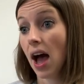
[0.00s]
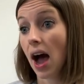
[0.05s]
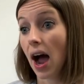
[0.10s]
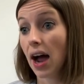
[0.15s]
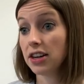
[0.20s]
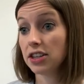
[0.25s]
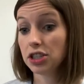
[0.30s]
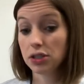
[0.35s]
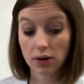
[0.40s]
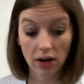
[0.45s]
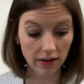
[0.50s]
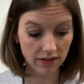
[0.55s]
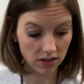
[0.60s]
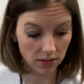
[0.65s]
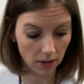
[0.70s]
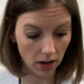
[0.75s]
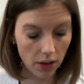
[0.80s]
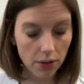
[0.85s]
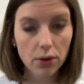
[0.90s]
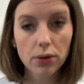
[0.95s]
I do have
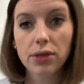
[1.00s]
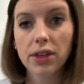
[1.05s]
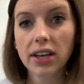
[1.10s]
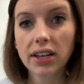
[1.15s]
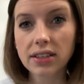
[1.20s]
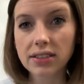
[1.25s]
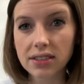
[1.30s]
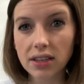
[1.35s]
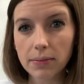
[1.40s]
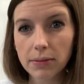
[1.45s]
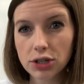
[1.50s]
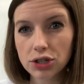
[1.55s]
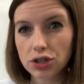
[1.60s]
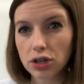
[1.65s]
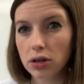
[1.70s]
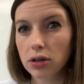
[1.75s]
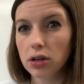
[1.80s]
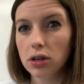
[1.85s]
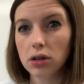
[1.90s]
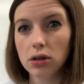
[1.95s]
some other things. Let me
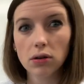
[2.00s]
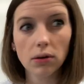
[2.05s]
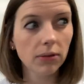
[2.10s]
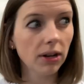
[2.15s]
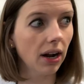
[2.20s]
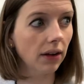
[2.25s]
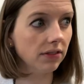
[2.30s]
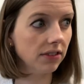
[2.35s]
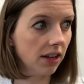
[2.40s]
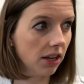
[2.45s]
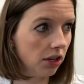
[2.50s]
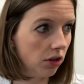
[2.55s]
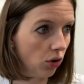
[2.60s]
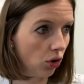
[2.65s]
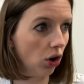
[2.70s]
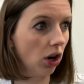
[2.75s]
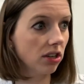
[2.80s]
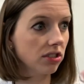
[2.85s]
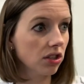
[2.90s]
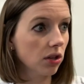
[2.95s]
show you. I'm gonna have to take you
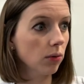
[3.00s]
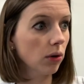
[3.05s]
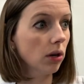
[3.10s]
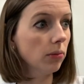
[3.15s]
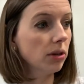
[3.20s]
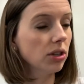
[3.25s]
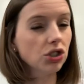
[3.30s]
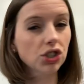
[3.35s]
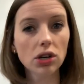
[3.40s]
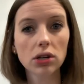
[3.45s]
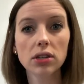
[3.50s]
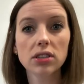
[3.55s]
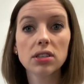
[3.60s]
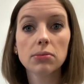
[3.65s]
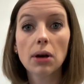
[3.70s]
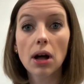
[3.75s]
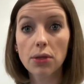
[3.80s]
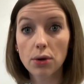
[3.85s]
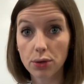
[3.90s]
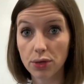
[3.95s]
across the room and show you
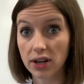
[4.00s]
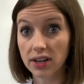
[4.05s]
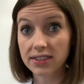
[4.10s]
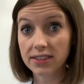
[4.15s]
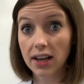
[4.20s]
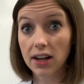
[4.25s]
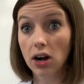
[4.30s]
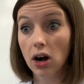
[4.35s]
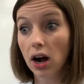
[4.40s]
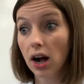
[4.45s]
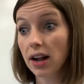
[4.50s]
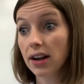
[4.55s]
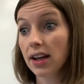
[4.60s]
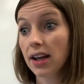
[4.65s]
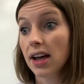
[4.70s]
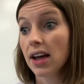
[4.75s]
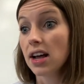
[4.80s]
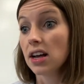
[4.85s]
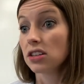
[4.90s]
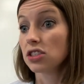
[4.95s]
some other things I got.
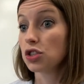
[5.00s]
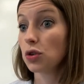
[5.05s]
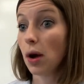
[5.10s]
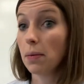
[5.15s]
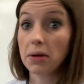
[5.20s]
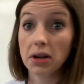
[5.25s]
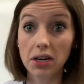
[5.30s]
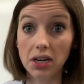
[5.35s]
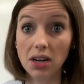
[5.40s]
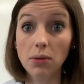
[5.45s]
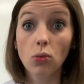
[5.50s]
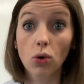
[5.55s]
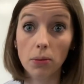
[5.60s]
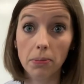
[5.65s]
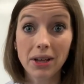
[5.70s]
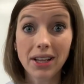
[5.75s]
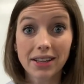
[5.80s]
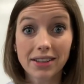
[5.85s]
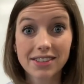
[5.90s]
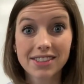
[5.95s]
So I'm gonna need more
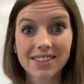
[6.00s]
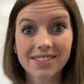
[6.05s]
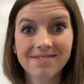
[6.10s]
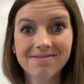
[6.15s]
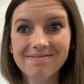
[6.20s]
bins.